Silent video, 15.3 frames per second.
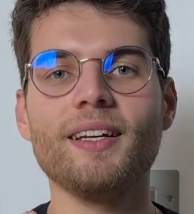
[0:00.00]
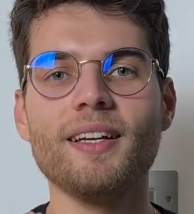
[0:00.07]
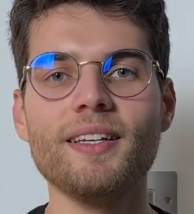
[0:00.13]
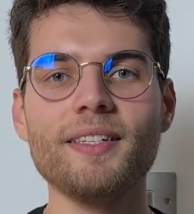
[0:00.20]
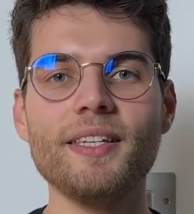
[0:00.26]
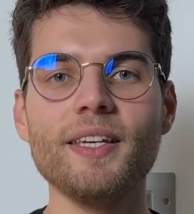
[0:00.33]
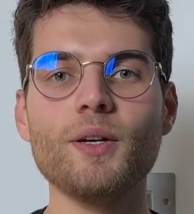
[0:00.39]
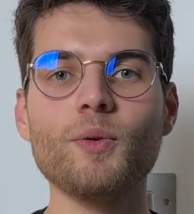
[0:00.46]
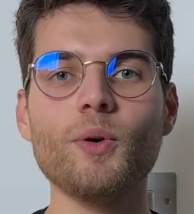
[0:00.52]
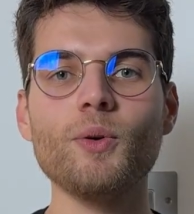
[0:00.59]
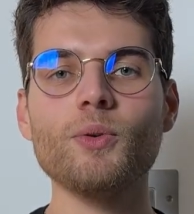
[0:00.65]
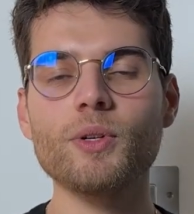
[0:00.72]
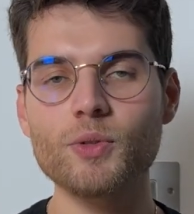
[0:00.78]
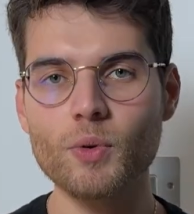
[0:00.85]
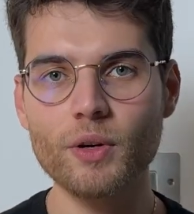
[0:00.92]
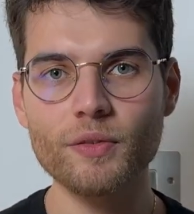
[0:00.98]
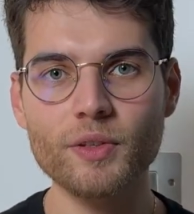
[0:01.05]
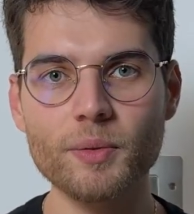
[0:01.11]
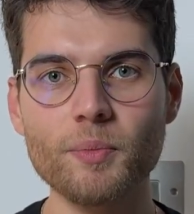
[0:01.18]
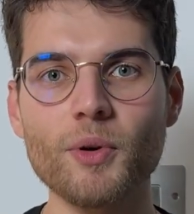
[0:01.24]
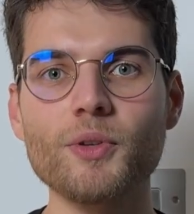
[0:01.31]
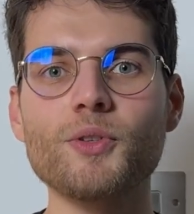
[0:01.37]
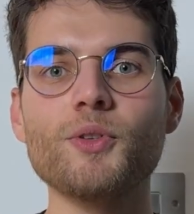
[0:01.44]
S Q L is one of the
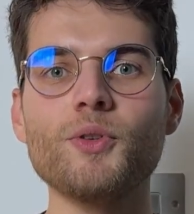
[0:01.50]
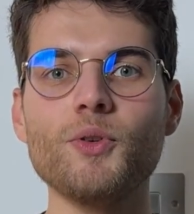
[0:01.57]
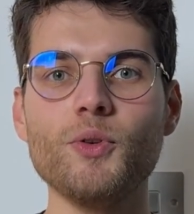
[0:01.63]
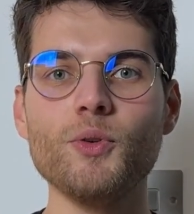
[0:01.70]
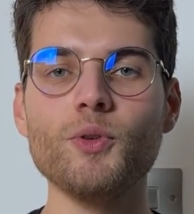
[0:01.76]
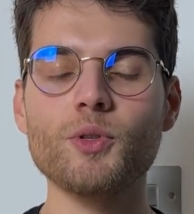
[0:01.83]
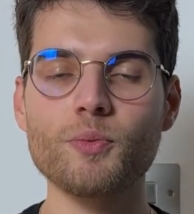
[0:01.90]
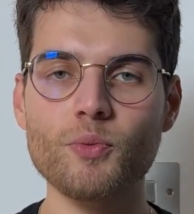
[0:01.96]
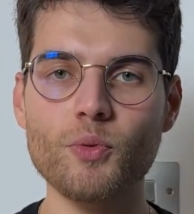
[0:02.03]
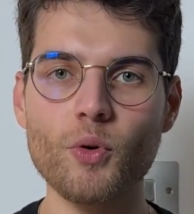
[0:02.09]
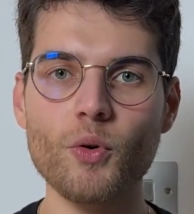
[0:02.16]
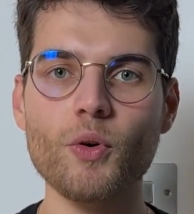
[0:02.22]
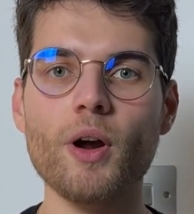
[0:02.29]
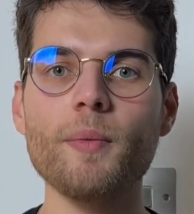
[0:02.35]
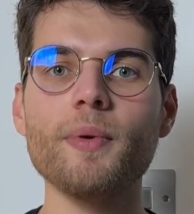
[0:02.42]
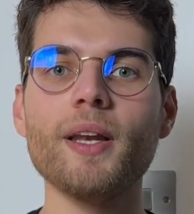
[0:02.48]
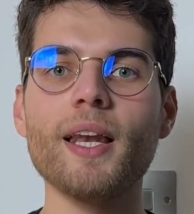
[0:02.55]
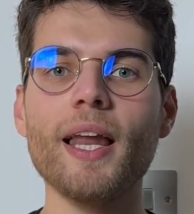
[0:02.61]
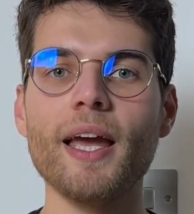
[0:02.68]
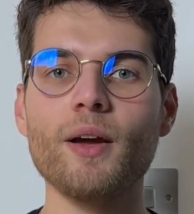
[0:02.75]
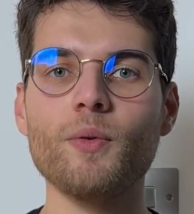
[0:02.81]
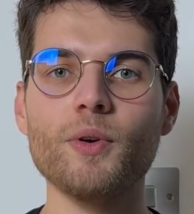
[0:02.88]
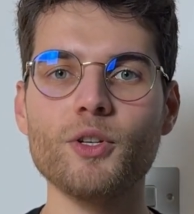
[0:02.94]
most used programming
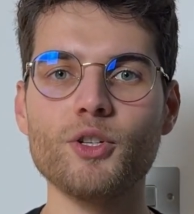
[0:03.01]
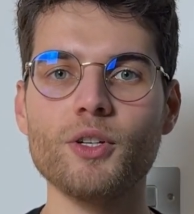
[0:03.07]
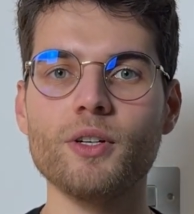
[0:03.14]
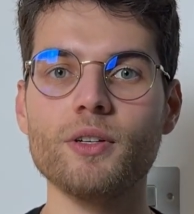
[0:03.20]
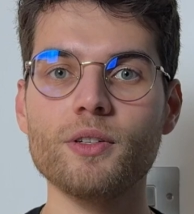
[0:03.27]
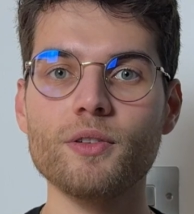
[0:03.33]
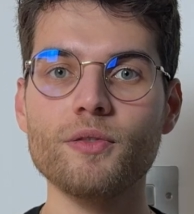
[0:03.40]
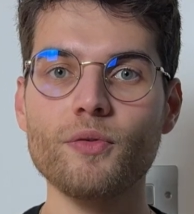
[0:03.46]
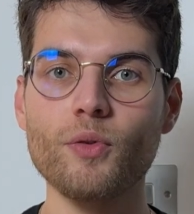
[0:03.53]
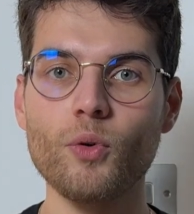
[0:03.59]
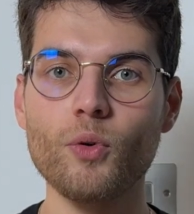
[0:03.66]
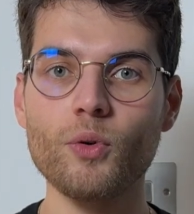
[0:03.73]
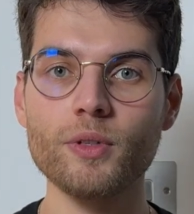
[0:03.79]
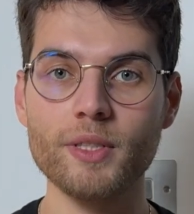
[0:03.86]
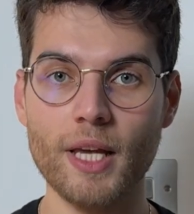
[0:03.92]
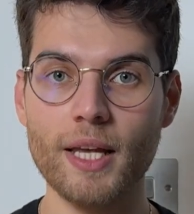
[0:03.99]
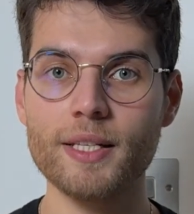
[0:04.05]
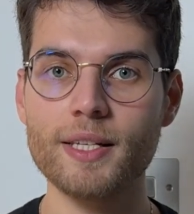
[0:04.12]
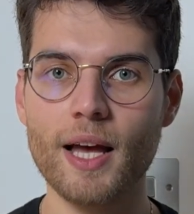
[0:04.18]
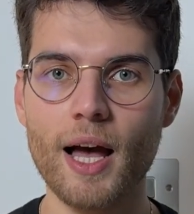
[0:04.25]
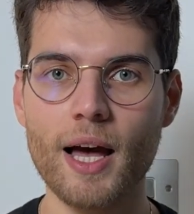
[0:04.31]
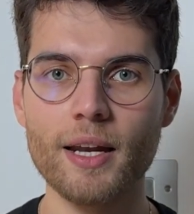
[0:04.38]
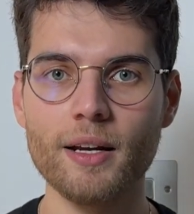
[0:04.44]
languages for data
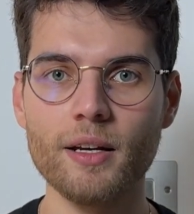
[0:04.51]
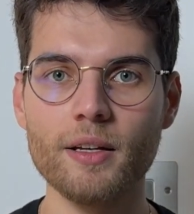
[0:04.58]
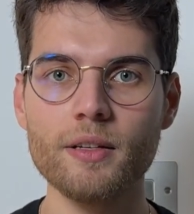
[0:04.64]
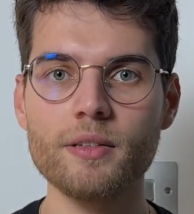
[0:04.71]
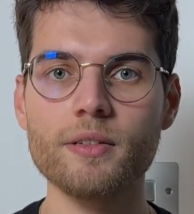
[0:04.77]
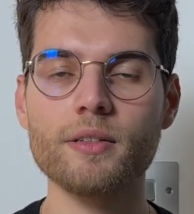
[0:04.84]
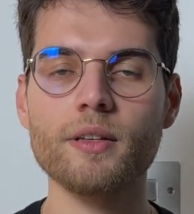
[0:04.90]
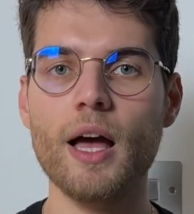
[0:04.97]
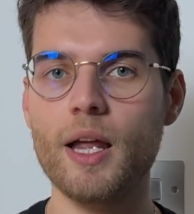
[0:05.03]
analysts,